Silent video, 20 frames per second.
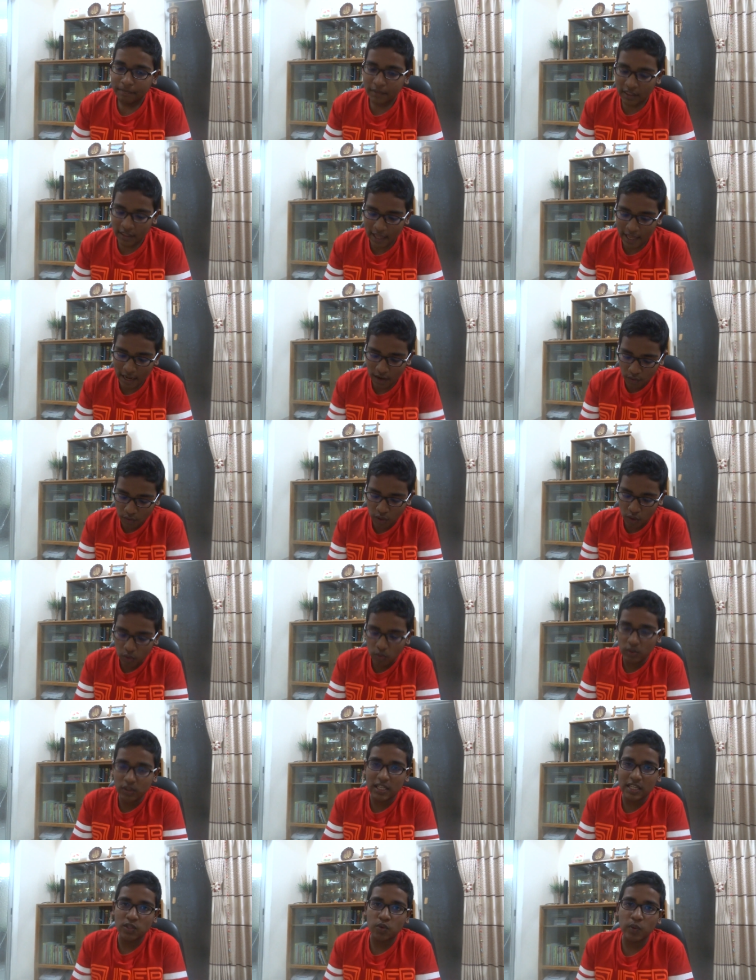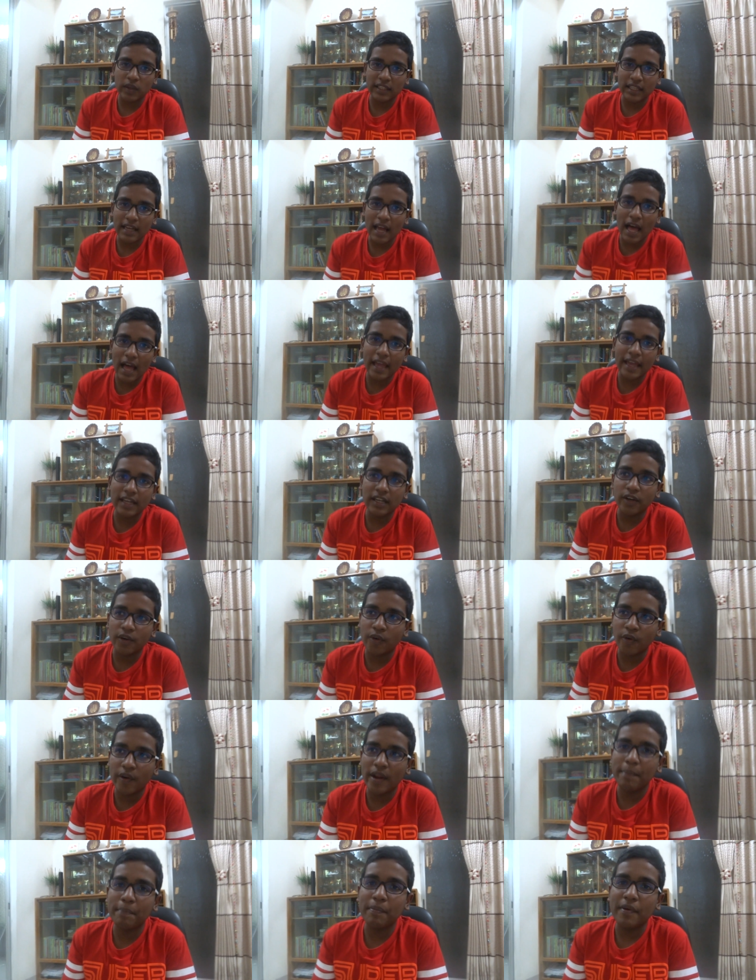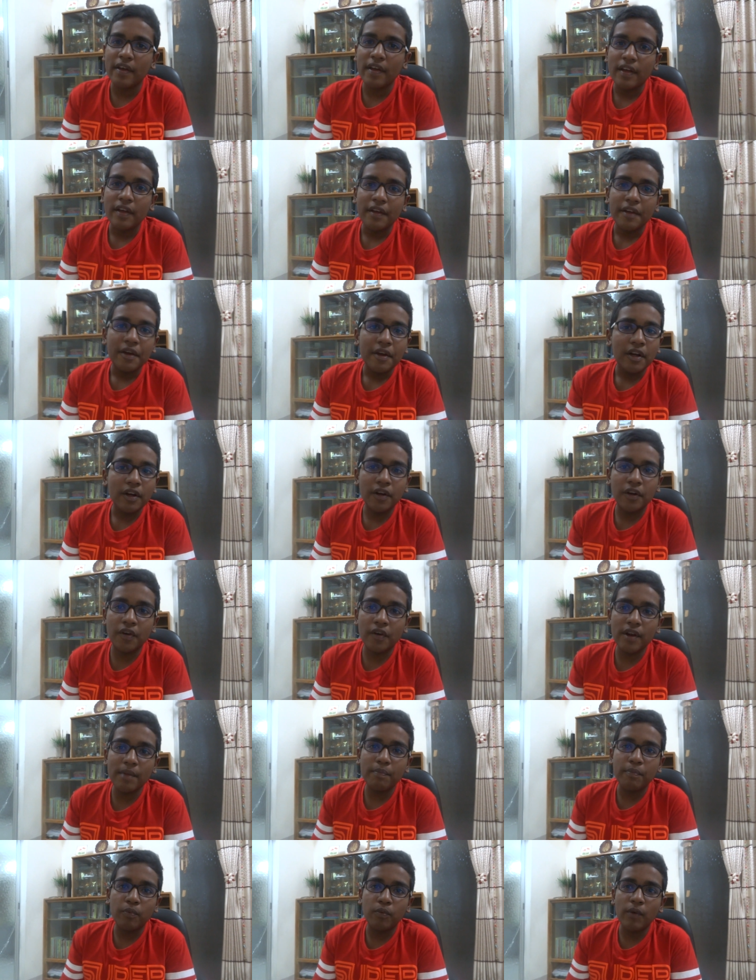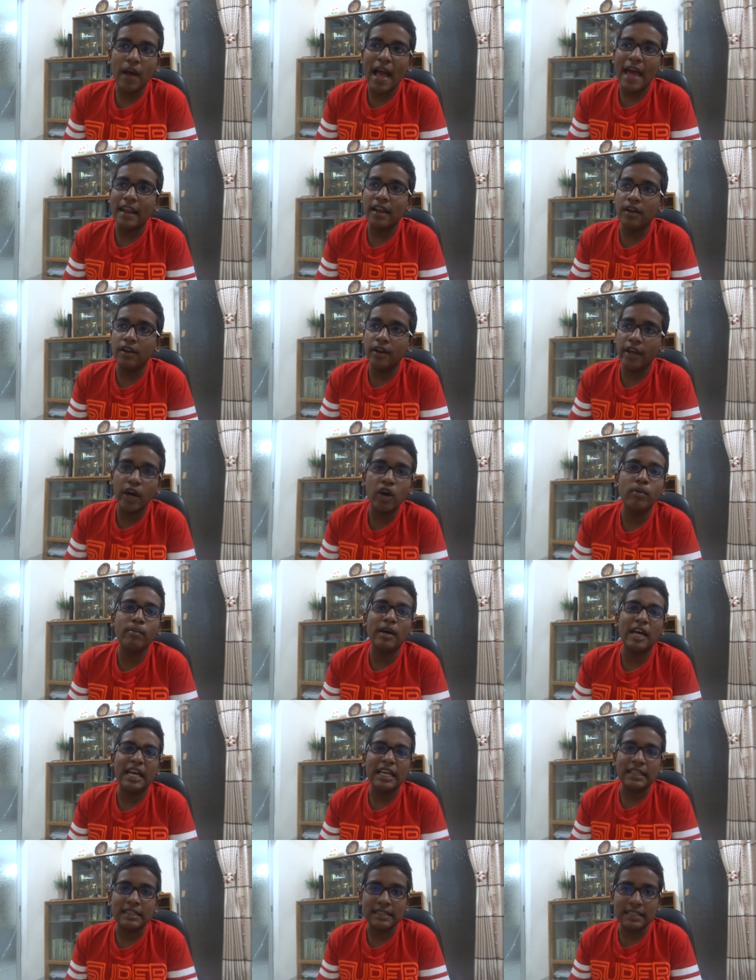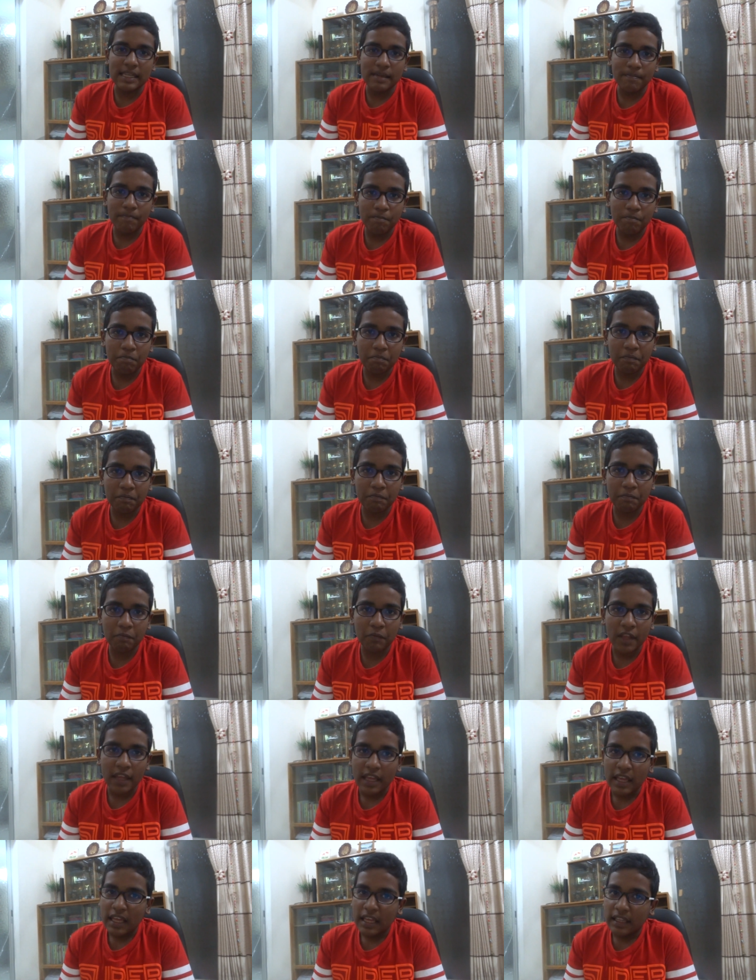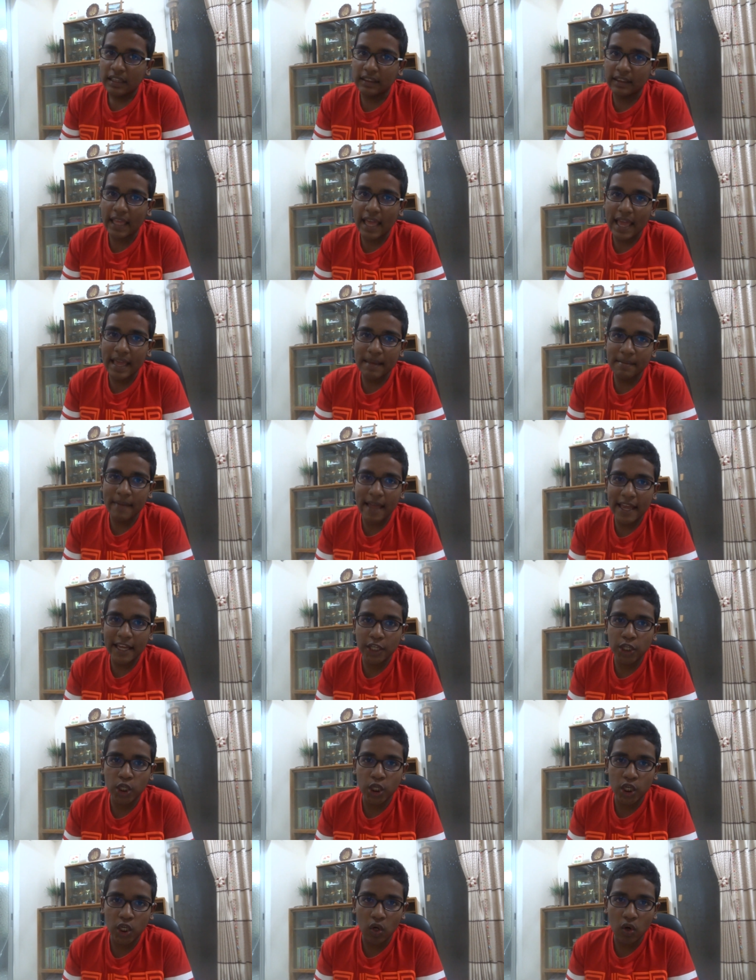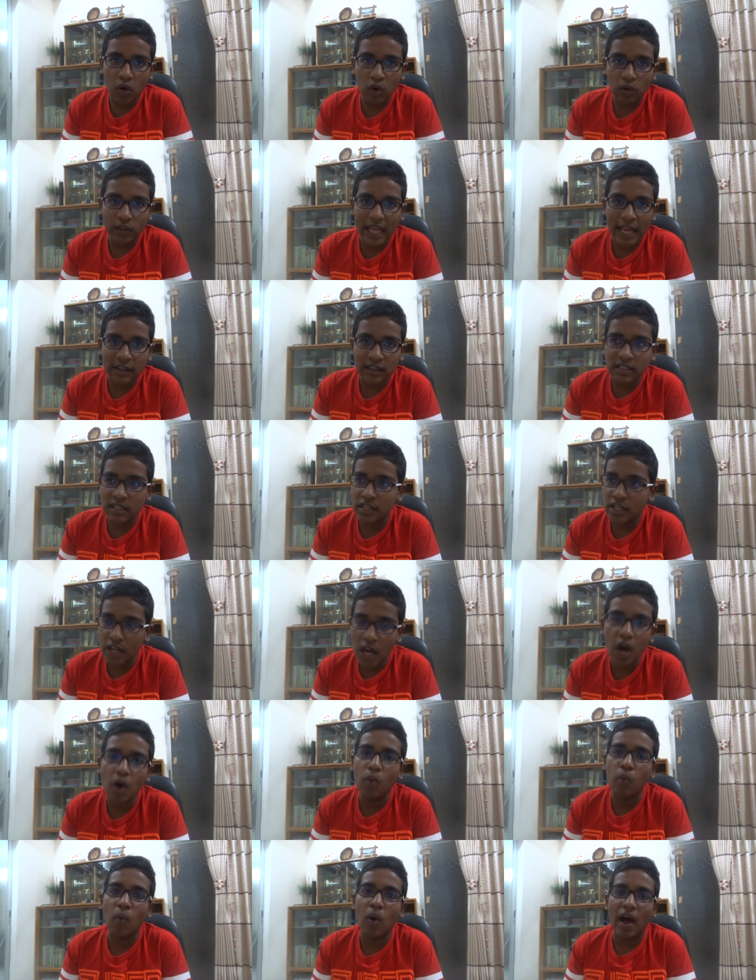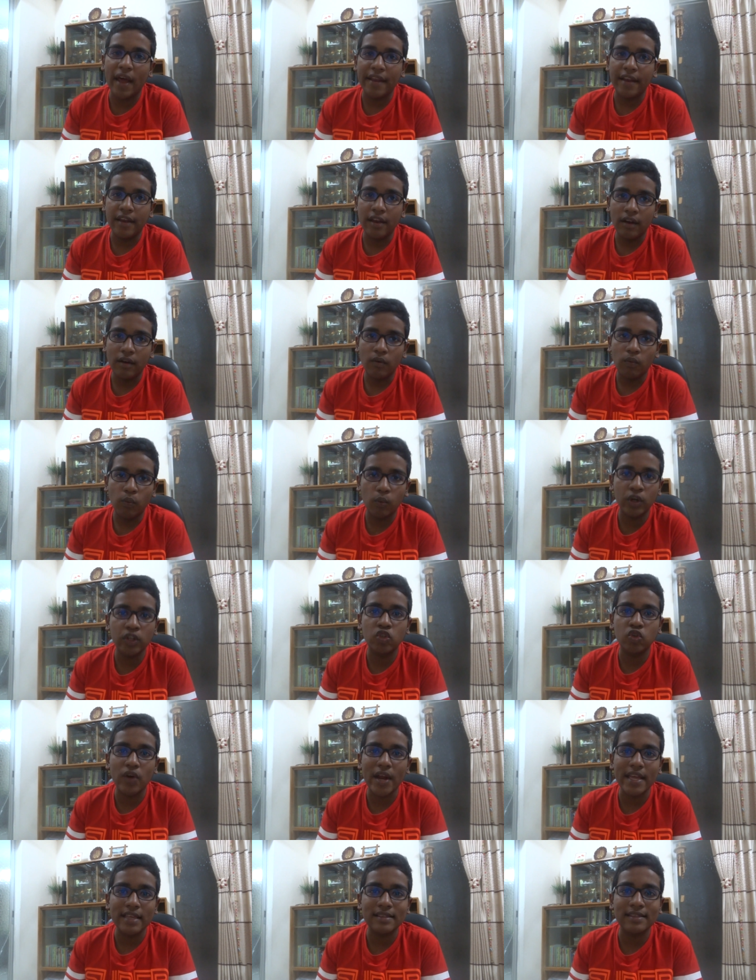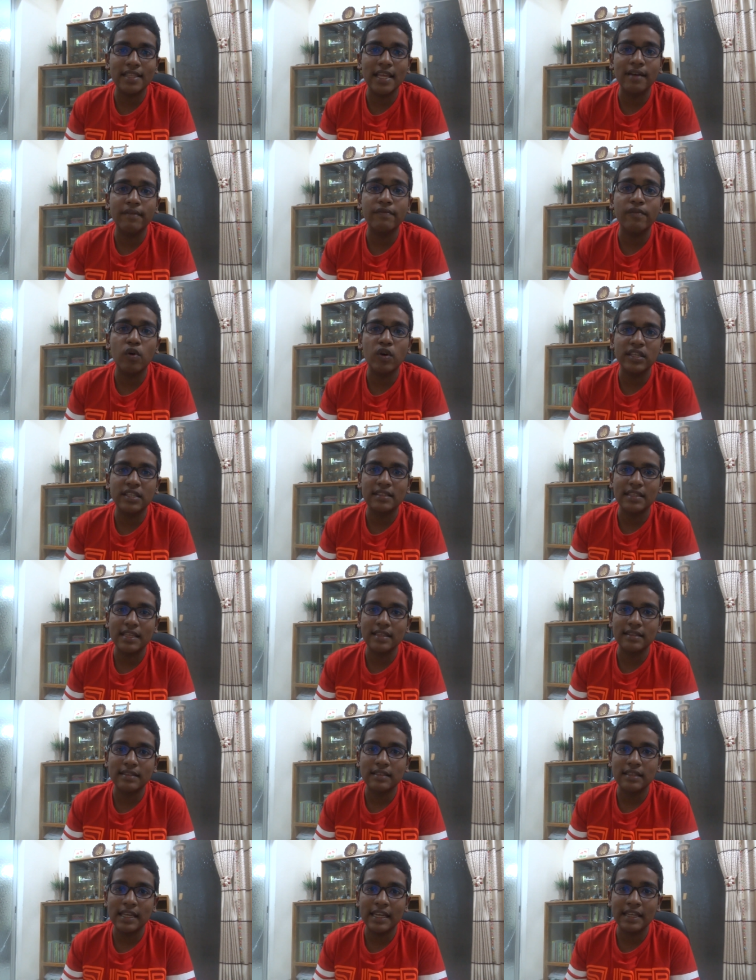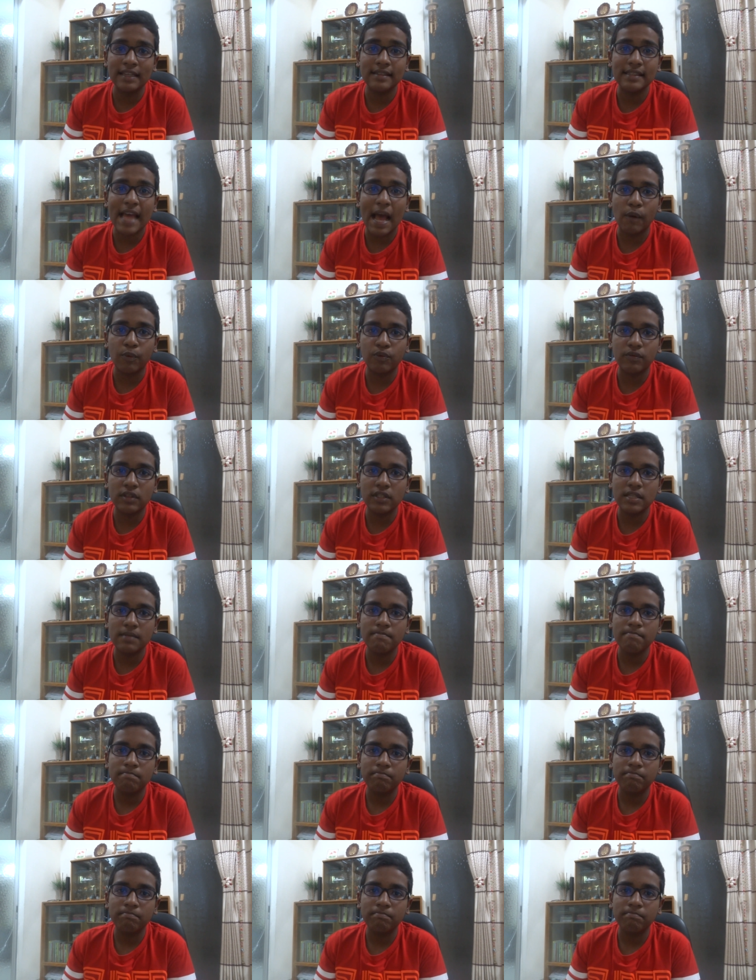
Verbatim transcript: they ruled us with an iron grip, grip and no mercy. They made sure that no one would raise their voices in doubt.